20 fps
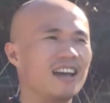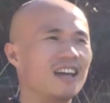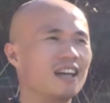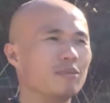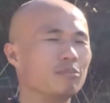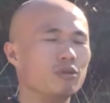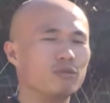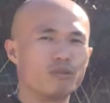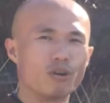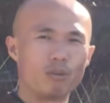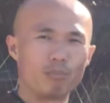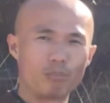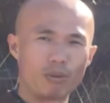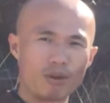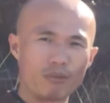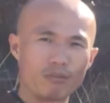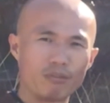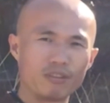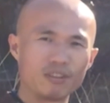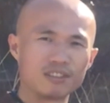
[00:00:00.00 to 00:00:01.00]
before
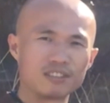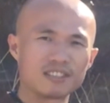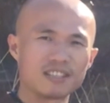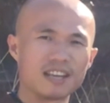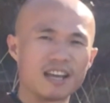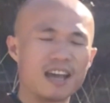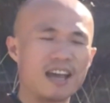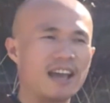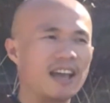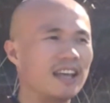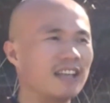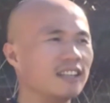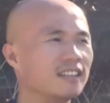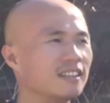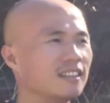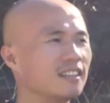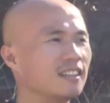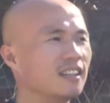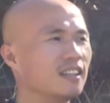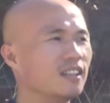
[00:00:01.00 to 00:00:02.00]
breakfast and
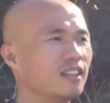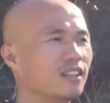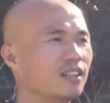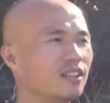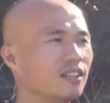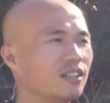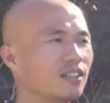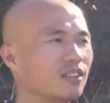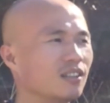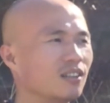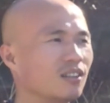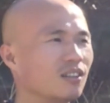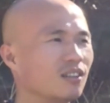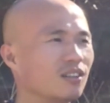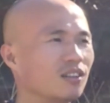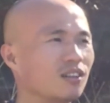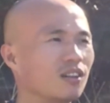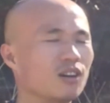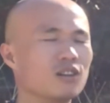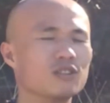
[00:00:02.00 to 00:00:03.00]

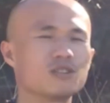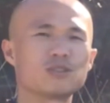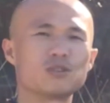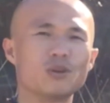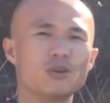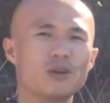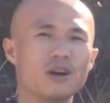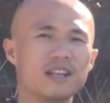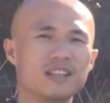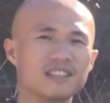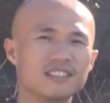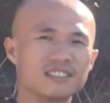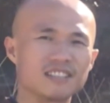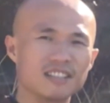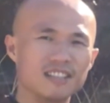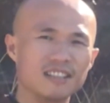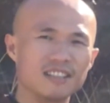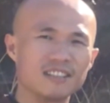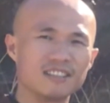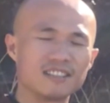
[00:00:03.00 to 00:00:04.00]
also at the
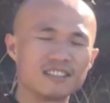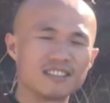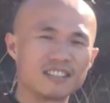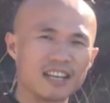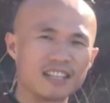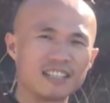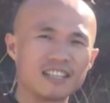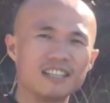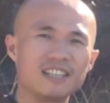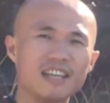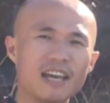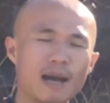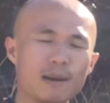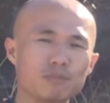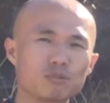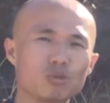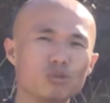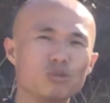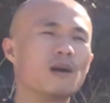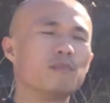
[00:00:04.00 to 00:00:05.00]
sunset in the
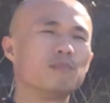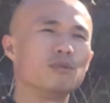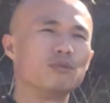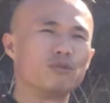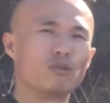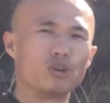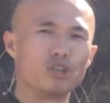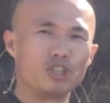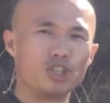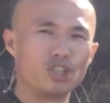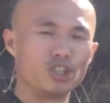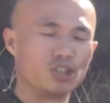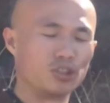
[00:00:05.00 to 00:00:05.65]
afternoon before dinner.